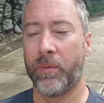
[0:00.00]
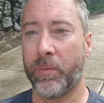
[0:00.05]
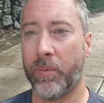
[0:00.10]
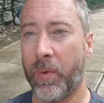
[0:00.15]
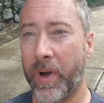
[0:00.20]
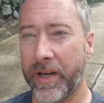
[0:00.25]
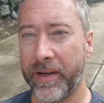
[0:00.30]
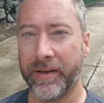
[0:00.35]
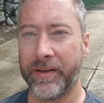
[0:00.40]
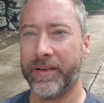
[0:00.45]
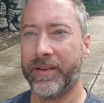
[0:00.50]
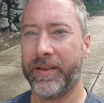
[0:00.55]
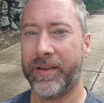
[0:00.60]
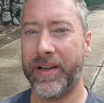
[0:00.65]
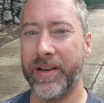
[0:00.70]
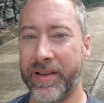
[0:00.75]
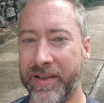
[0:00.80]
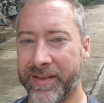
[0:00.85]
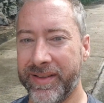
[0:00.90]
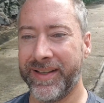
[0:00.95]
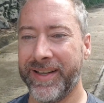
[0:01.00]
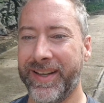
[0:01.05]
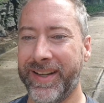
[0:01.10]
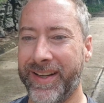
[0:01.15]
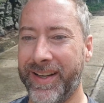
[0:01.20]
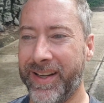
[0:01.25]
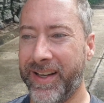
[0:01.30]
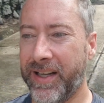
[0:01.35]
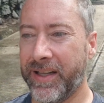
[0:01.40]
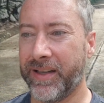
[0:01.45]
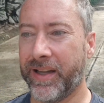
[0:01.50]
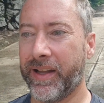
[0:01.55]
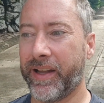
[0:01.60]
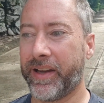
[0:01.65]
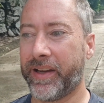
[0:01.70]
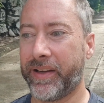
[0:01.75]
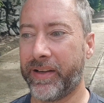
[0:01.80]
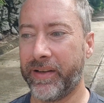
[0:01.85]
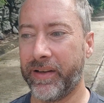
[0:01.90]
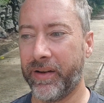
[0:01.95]
what?
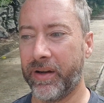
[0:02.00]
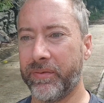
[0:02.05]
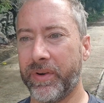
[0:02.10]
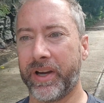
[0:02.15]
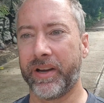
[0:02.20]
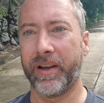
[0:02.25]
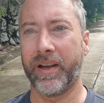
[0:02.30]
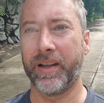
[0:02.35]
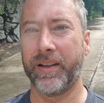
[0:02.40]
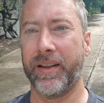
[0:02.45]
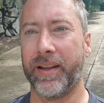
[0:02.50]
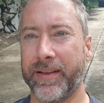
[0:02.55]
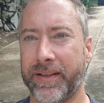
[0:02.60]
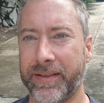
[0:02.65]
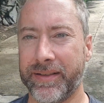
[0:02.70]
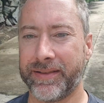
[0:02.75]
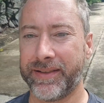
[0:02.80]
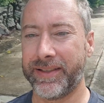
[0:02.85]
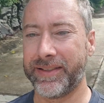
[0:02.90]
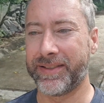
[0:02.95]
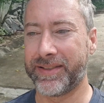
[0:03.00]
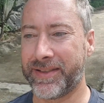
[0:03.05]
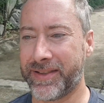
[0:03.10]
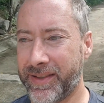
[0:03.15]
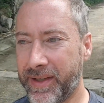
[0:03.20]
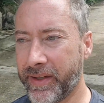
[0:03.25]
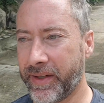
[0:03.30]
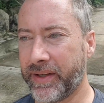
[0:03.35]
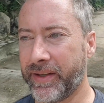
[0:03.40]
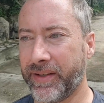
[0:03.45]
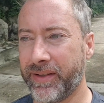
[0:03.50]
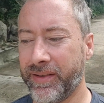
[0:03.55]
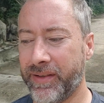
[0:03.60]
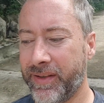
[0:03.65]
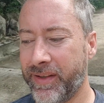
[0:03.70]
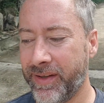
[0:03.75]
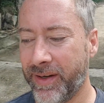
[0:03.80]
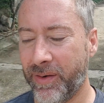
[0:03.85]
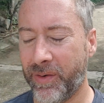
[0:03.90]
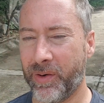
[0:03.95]
Like, oh my God, like this is like
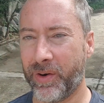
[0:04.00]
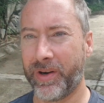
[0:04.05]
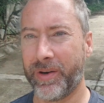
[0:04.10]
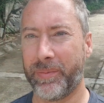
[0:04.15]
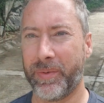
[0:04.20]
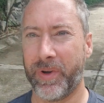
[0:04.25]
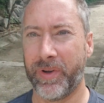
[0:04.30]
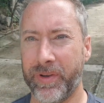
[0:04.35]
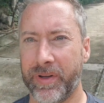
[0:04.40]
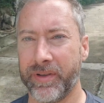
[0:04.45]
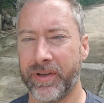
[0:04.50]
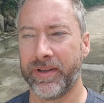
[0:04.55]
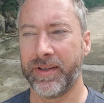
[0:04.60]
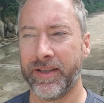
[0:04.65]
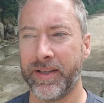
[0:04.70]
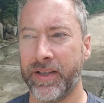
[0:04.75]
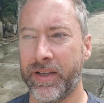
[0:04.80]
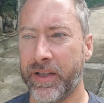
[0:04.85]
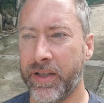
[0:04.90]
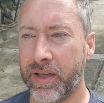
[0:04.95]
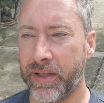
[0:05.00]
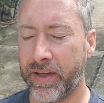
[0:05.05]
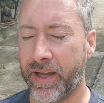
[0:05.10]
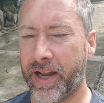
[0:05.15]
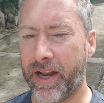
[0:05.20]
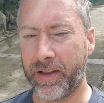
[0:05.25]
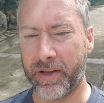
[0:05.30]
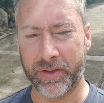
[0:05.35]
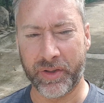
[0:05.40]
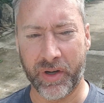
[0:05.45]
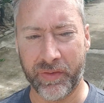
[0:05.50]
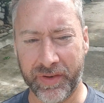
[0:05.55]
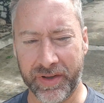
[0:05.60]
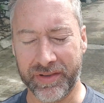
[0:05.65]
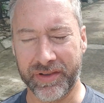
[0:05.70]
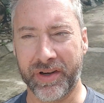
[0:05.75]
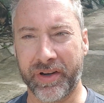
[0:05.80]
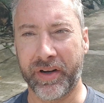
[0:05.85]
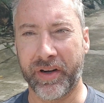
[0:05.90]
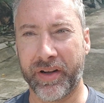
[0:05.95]
horrible. And I looked over at the
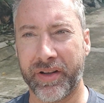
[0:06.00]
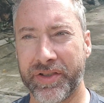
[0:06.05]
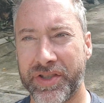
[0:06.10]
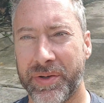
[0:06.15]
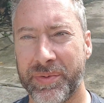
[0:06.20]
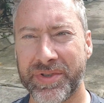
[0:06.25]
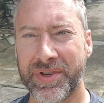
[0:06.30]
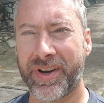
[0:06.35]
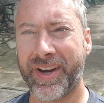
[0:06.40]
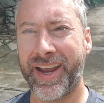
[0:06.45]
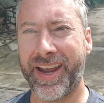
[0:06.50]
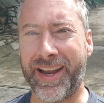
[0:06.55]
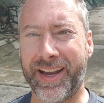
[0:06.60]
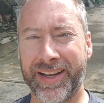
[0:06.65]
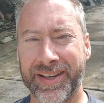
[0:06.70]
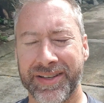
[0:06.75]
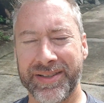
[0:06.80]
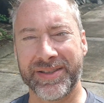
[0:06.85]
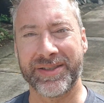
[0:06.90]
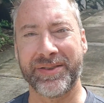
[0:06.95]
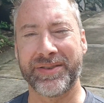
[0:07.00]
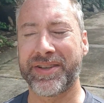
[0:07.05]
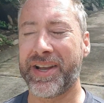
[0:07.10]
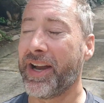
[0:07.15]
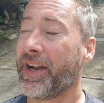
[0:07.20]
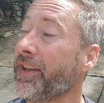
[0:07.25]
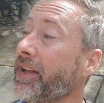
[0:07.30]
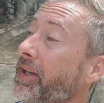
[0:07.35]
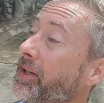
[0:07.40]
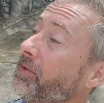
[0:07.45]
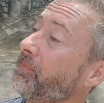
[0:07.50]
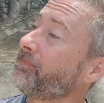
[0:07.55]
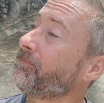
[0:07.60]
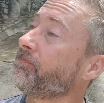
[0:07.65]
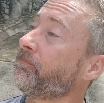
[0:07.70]
little girl and she was okay. She was kind of like,